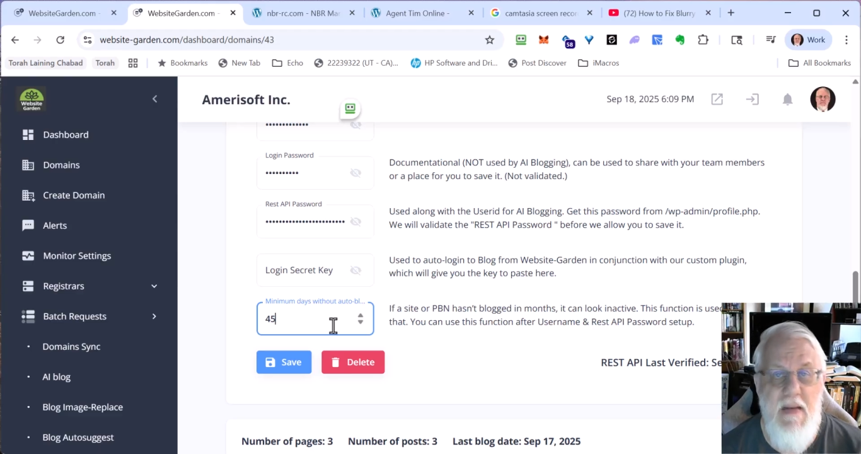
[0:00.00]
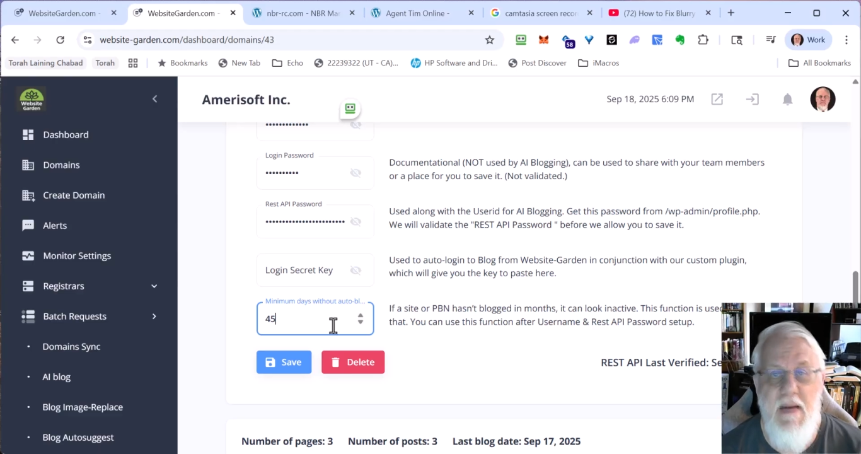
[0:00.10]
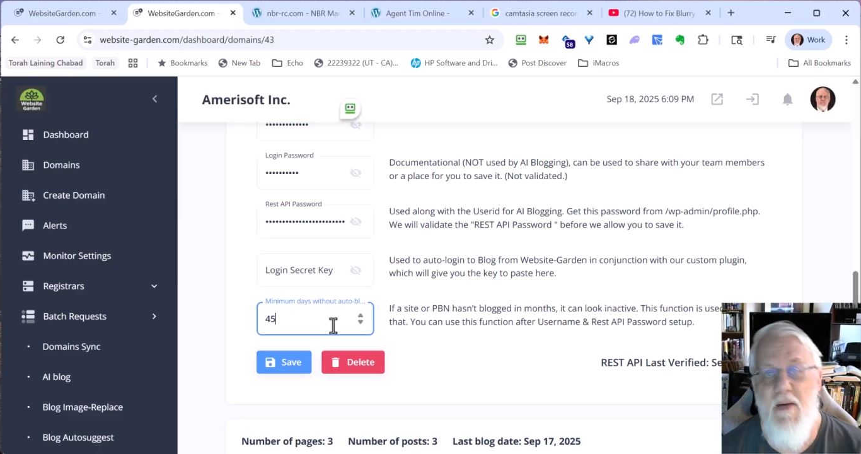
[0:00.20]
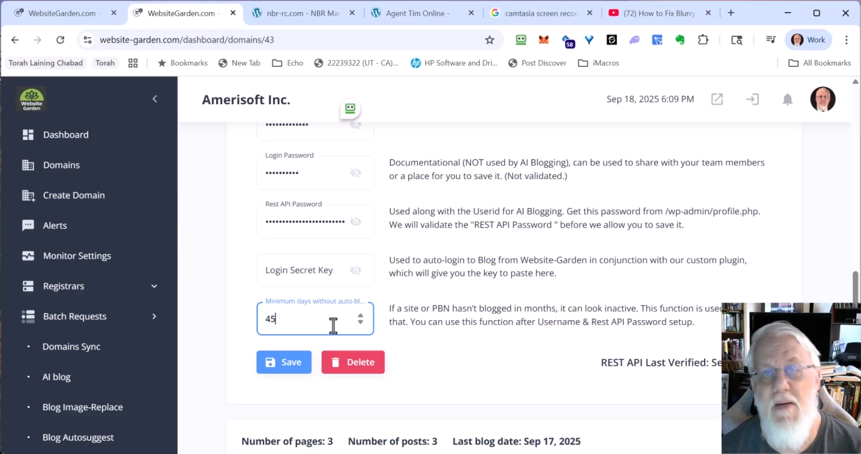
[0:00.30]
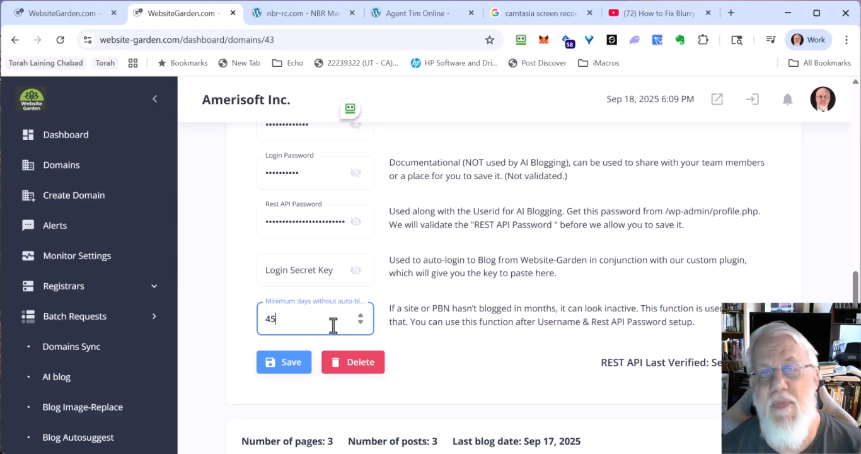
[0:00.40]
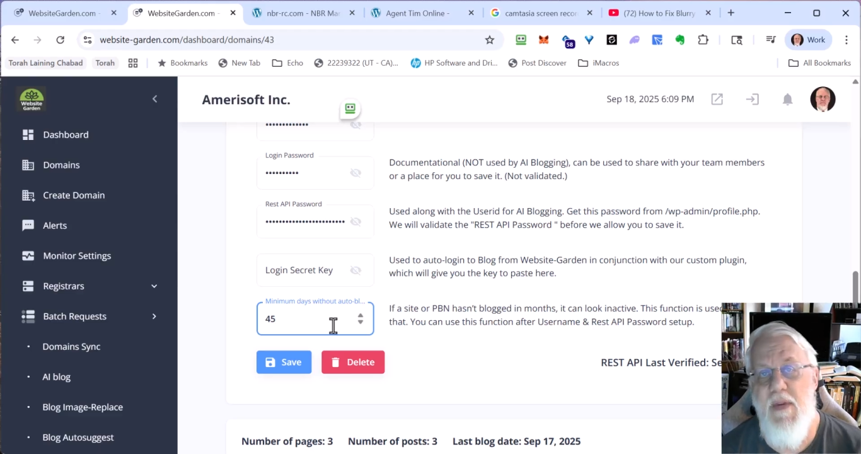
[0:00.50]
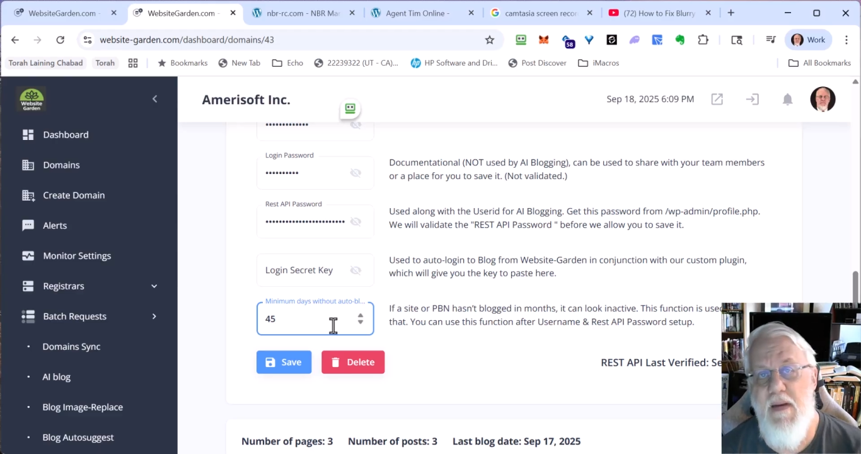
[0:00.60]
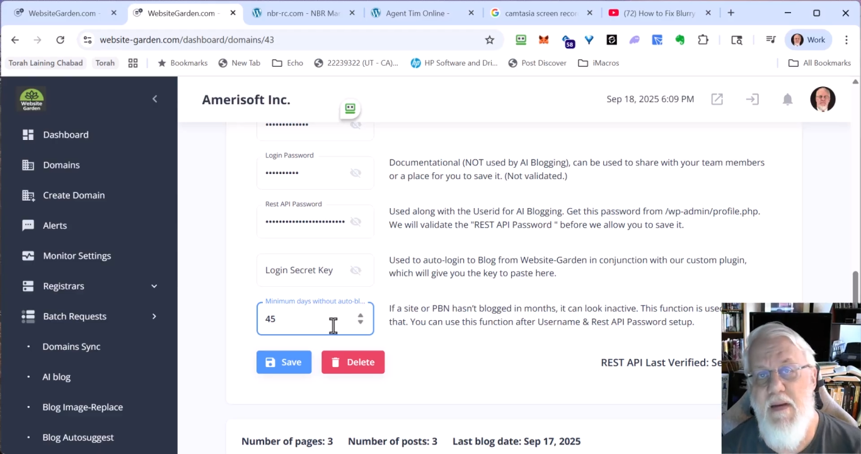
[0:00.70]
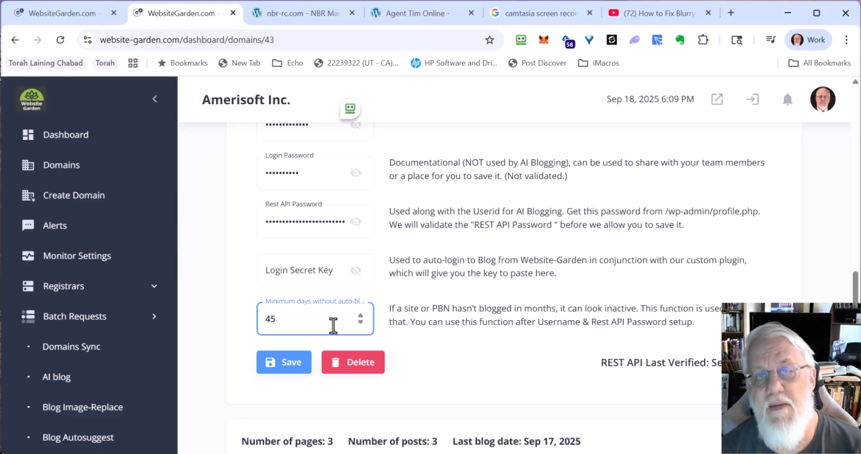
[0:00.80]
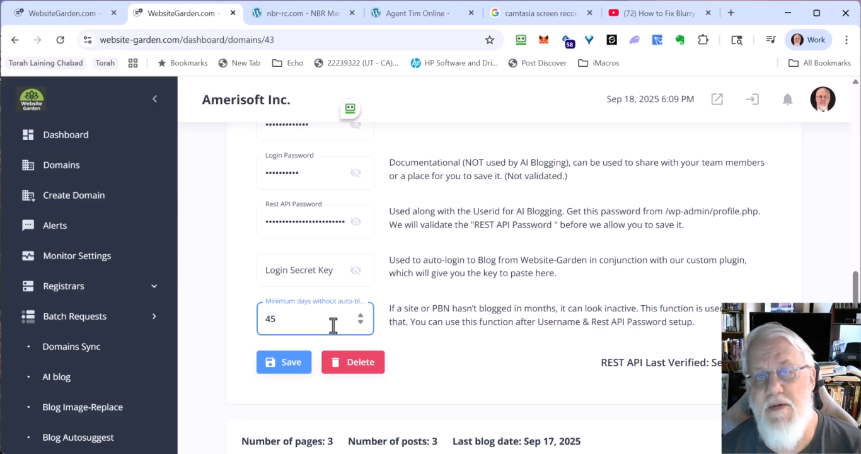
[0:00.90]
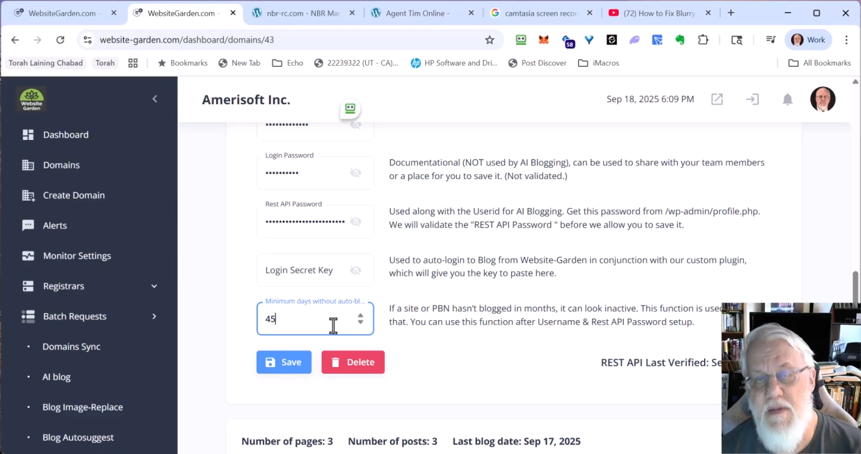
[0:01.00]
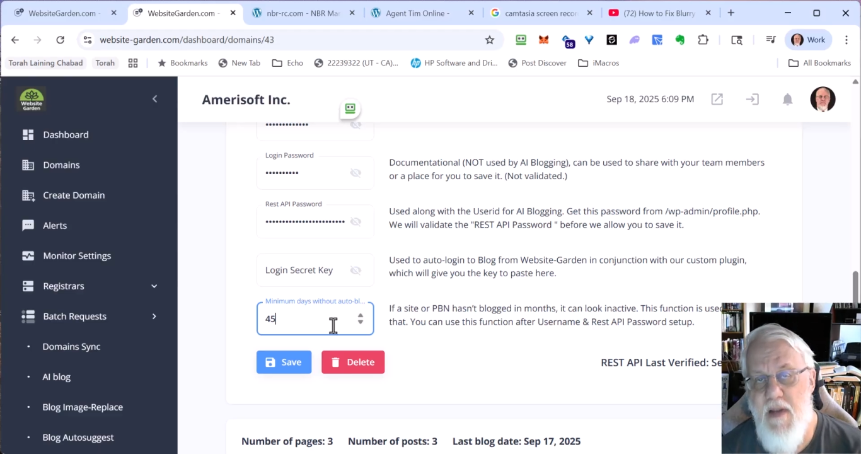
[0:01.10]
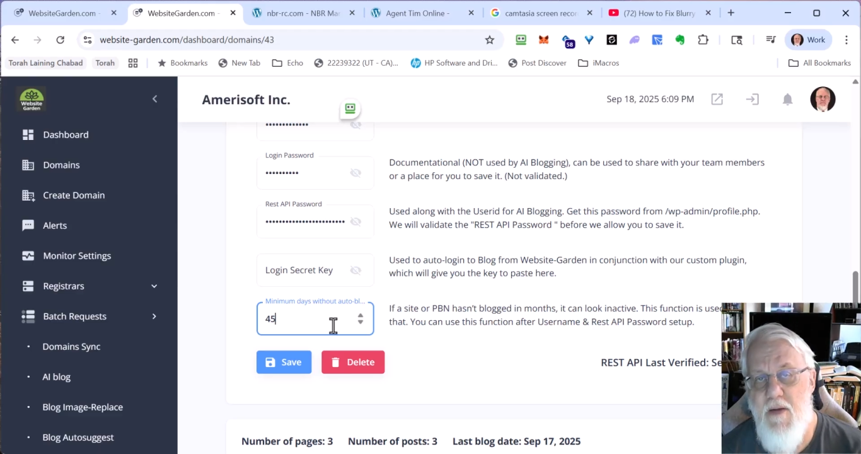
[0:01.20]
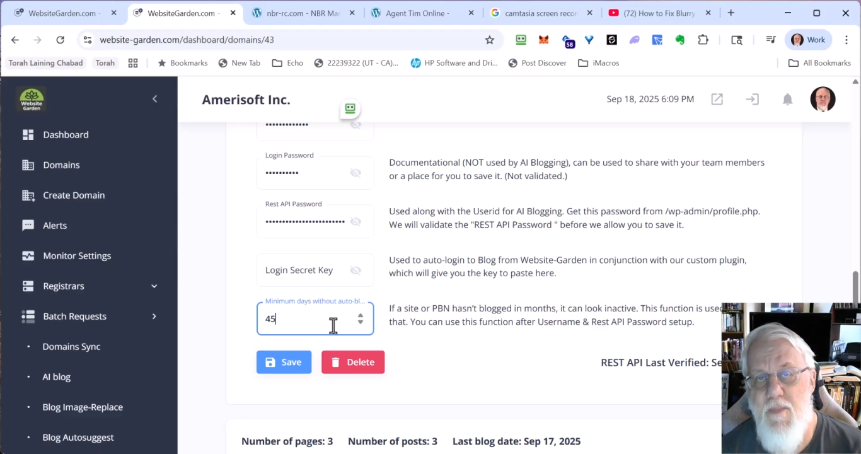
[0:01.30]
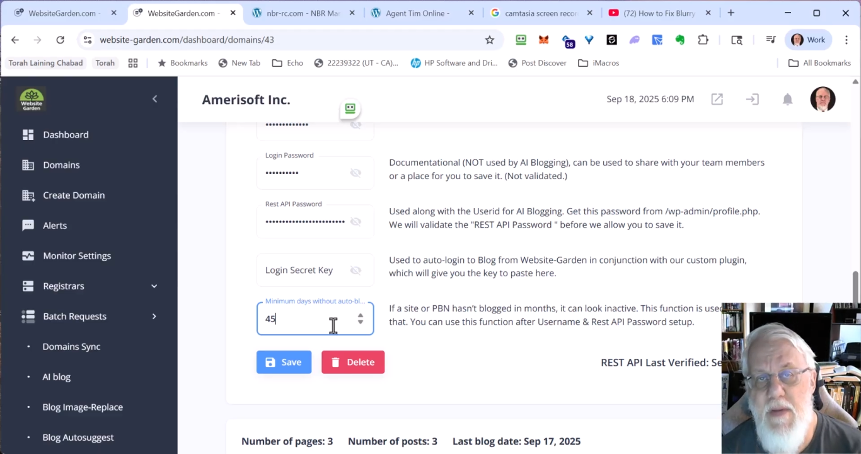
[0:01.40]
and now I'm thinking there's a lot of